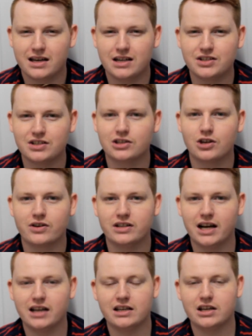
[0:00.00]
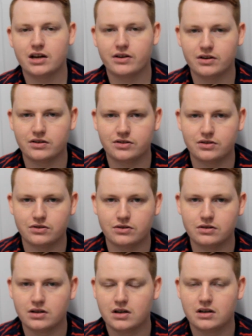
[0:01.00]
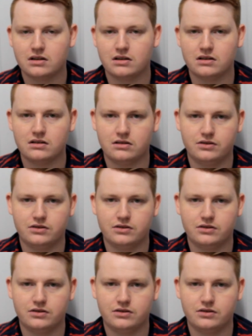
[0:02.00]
And it's just Laurie Daley going onto uh,